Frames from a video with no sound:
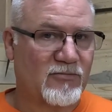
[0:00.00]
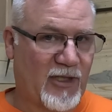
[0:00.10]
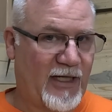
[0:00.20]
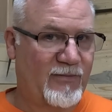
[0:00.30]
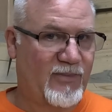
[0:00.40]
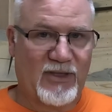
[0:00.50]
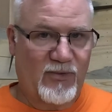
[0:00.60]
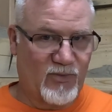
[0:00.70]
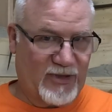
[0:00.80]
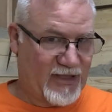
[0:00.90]
okay?
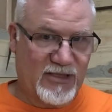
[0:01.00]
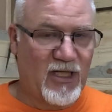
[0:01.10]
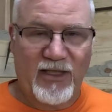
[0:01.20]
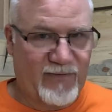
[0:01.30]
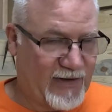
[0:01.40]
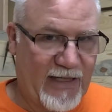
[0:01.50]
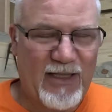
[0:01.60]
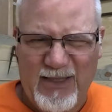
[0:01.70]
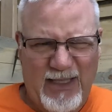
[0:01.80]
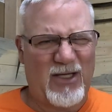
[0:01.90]
But let's not even,
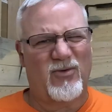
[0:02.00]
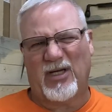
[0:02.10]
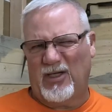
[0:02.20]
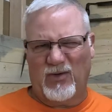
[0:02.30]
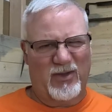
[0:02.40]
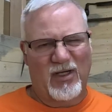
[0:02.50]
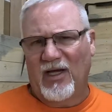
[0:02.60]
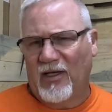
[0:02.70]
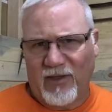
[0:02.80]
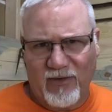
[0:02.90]
let's say you get your
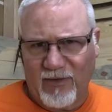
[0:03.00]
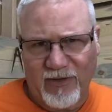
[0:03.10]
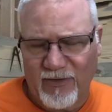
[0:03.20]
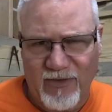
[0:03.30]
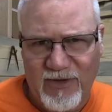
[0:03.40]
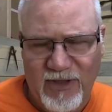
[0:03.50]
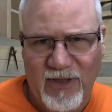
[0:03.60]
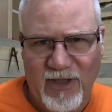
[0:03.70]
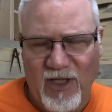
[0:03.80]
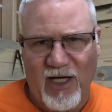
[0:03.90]

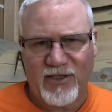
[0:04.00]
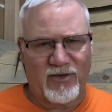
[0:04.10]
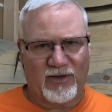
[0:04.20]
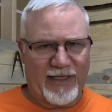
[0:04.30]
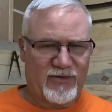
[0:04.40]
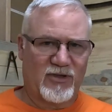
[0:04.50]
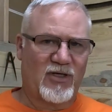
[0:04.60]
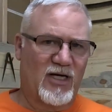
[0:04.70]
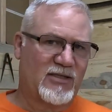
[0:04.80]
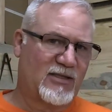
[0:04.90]
utility costs, your electric
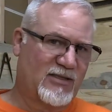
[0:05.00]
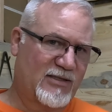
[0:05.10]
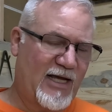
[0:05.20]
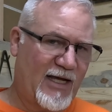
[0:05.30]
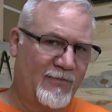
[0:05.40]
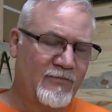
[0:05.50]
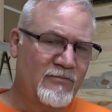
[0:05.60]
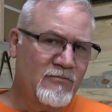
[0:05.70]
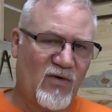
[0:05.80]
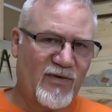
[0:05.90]
costs the same
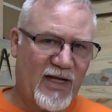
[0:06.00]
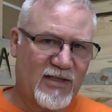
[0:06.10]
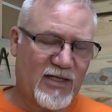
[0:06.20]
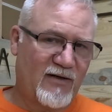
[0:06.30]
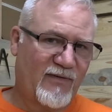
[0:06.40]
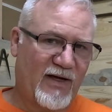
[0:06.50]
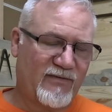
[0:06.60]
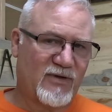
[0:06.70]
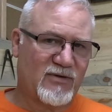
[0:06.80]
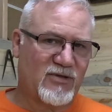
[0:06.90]
over that entire
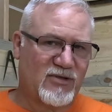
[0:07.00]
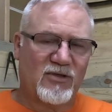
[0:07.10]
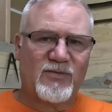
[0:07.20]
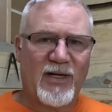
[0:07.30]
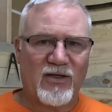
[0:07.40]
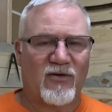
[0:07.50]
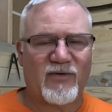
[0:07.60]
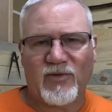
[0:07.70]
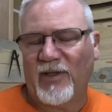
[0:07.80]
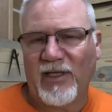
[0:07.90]
5 years. You're still spending
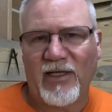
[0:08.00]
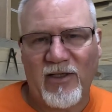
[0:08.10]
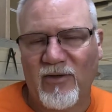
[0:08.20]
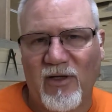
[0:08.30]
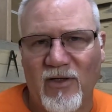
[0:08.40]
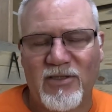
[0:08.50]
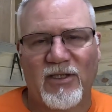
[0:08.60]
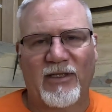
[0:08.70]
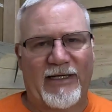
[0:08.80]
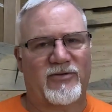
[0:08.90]
over $2,900
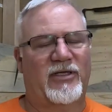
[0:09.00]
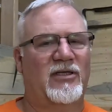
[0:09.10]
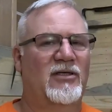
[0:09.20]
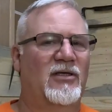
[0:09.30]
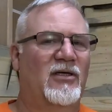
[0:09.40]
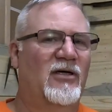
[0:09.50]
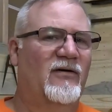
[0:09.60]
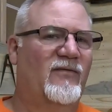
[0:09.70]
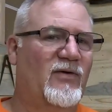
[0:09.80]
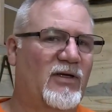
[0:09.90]
in electric for